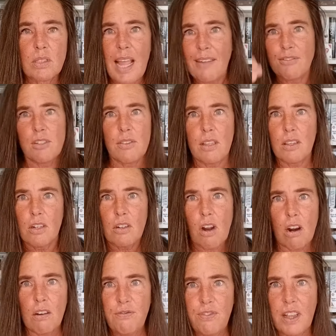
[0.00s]
after the little
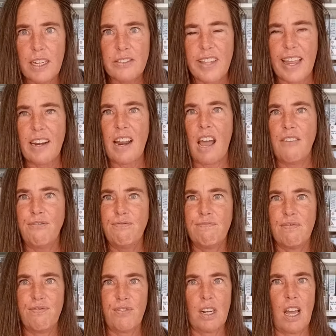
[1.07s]
card flow, then I
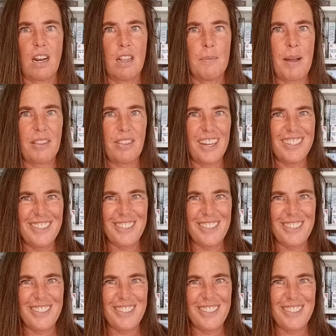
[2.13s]
forgot all about that.